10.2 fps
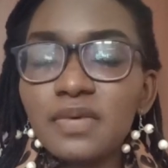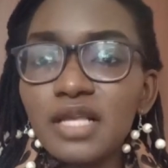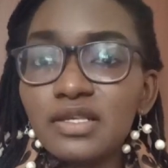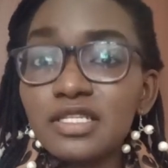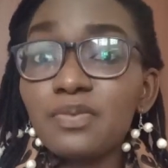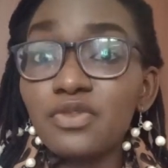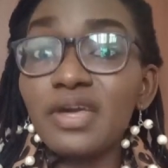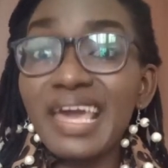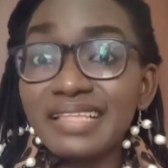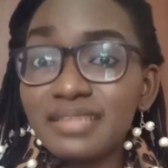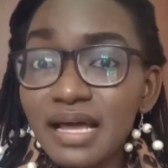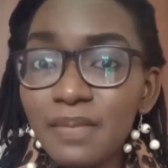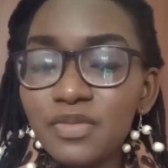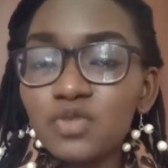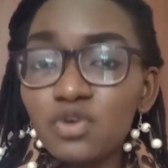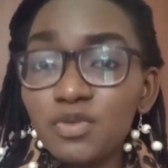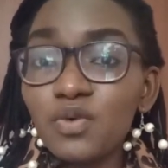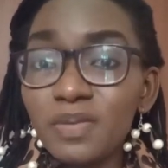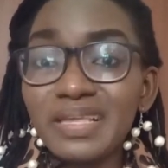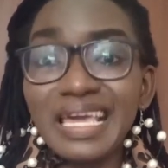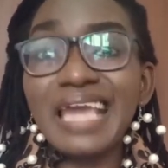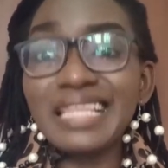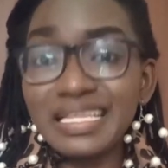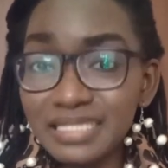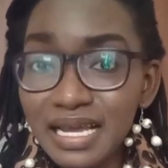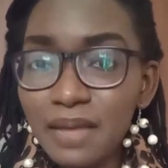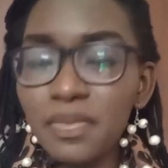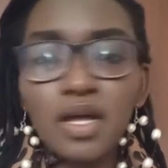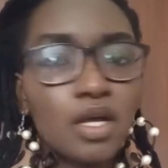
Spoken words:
and you sleep with your hair damp. It won't be wet but kind of damp.